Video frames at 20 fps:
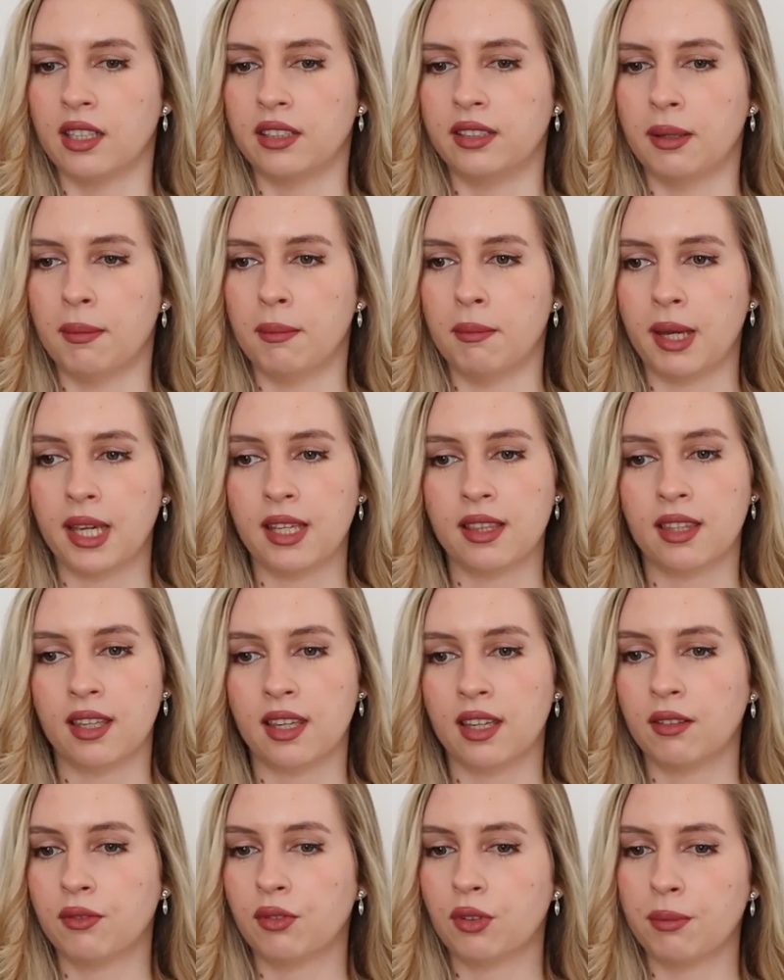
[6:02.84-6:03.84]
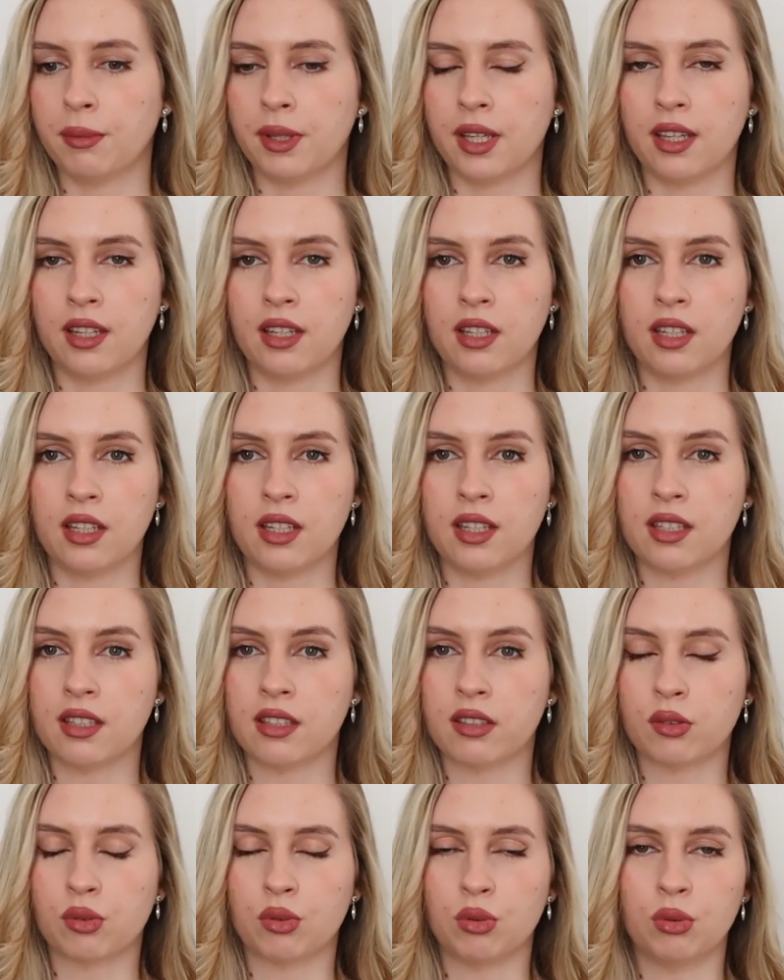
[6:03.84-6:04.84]
the main thing for me
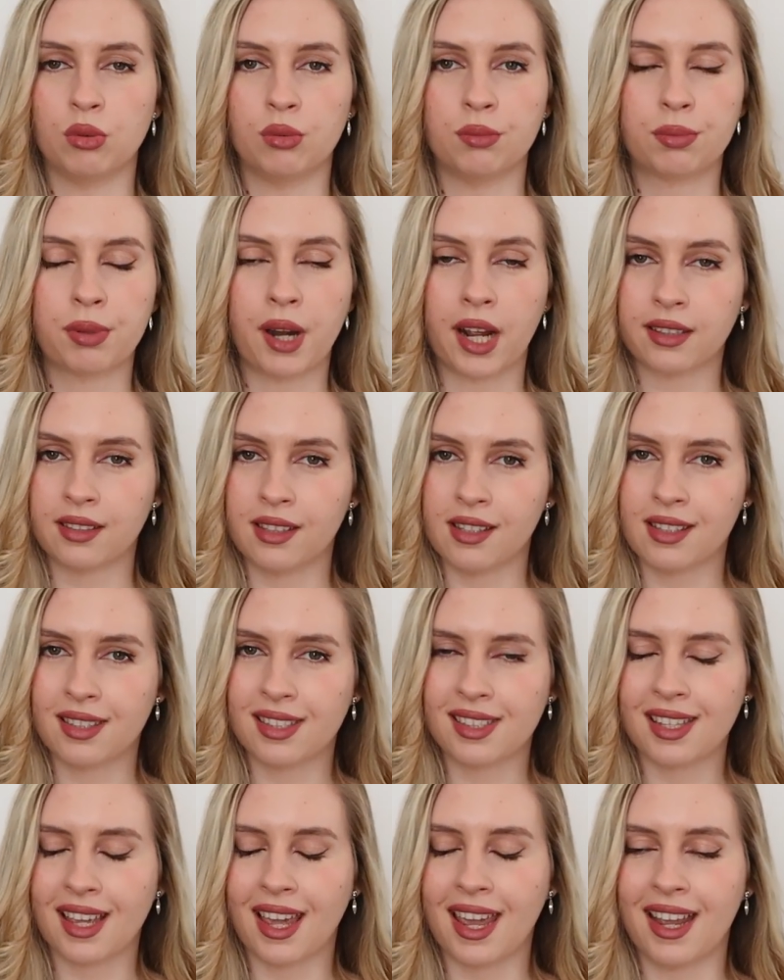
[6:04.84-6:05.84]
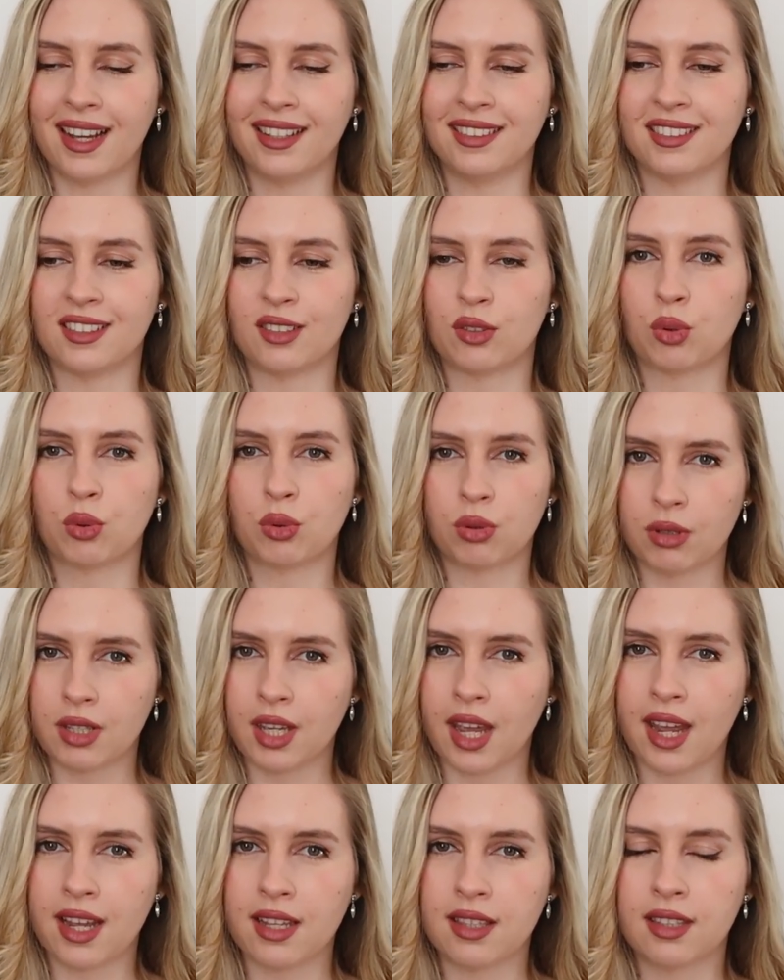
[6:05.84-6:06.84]
is to practice and to
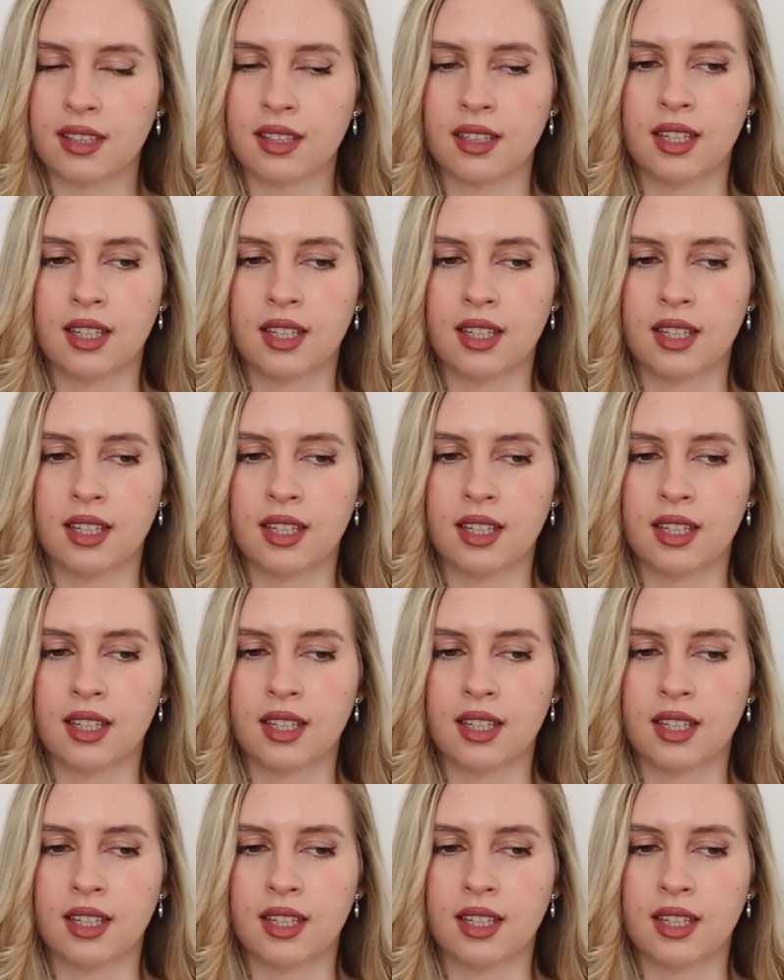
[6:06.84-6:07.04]
create.